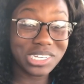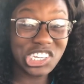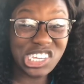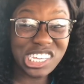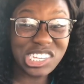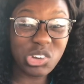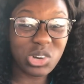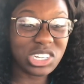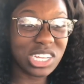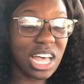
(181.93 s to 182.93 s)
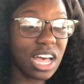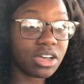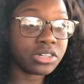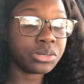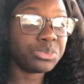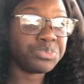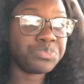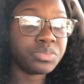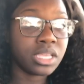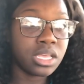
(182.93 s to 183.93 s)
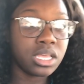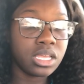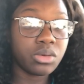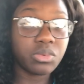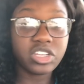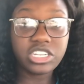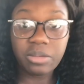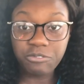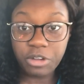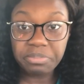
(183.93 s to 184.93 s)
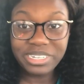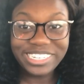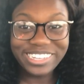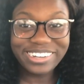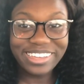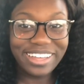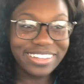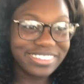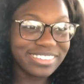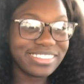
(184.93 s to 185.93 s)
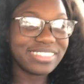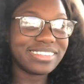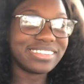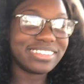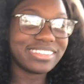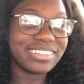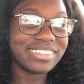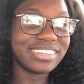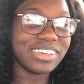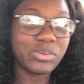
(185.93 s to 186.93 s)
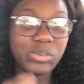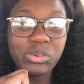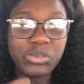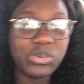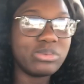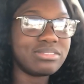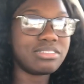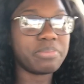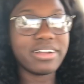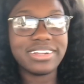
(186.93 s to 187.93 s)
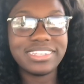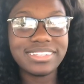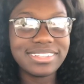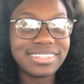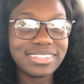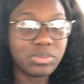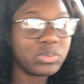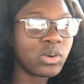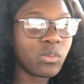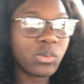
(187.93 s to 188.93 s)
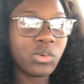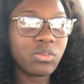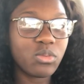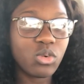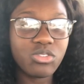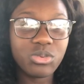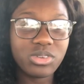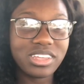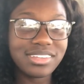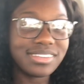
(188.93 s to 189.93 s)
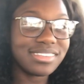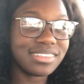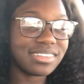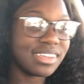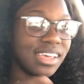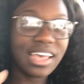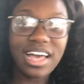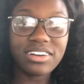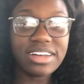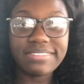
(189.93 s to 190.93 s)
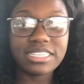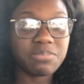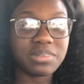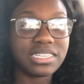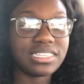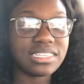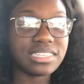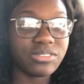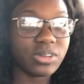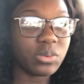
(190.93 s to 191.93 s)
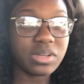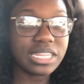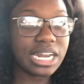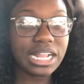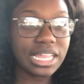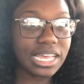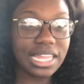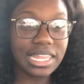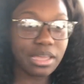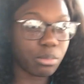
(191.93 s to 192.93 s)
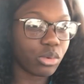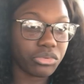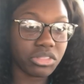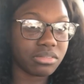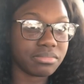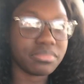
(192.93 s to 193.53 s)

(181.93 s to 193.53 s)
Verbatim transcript: Michigan or Chicago, which I'm from Michigan, guys. Woo woo Spartans. Woo woo Wolverines. I don't have a specific one that I like. I like both.